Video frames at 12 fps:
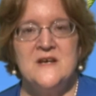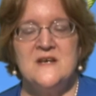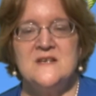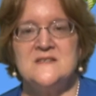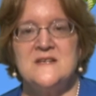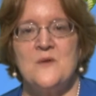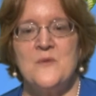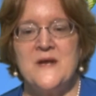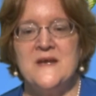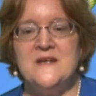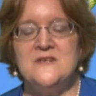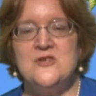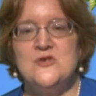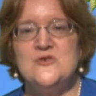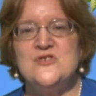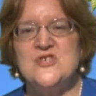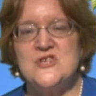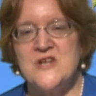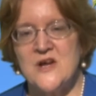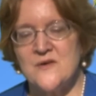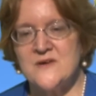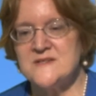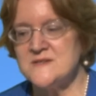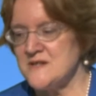is that we need to use
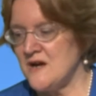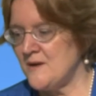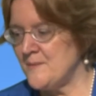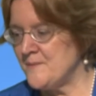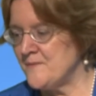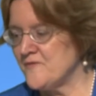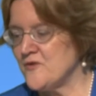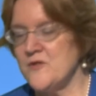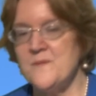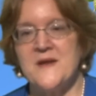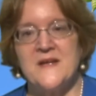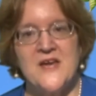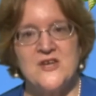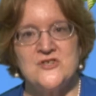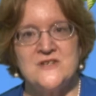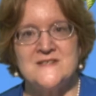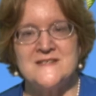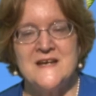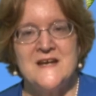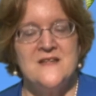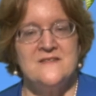generics for the medications.